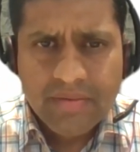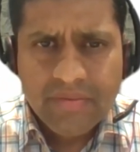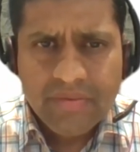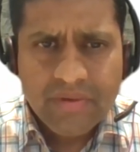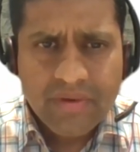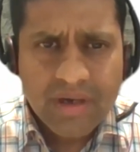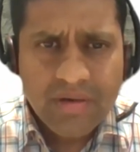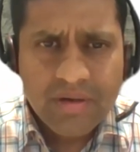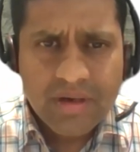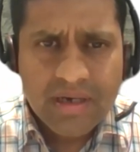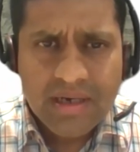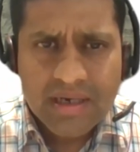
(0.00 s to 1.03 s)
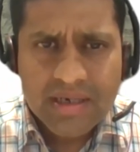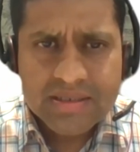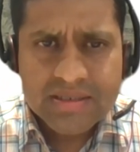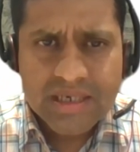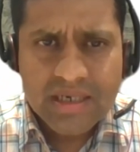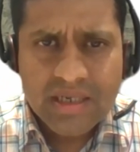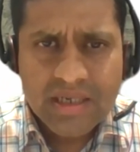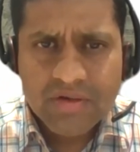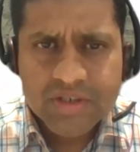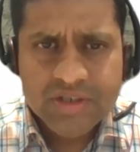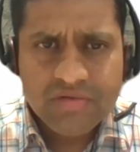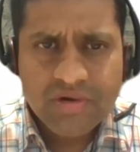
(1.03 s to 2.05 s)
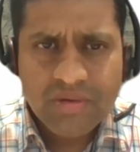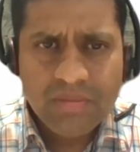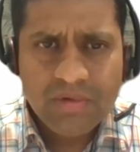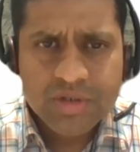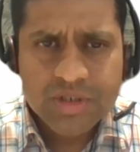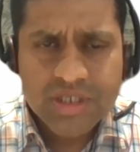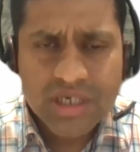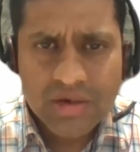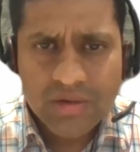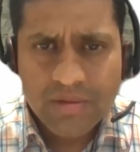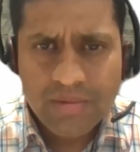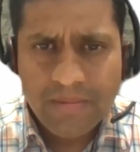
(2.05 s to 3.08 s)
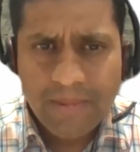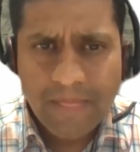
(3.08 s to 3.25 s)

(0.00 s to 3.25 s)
So I don't really understand the question from Luciano.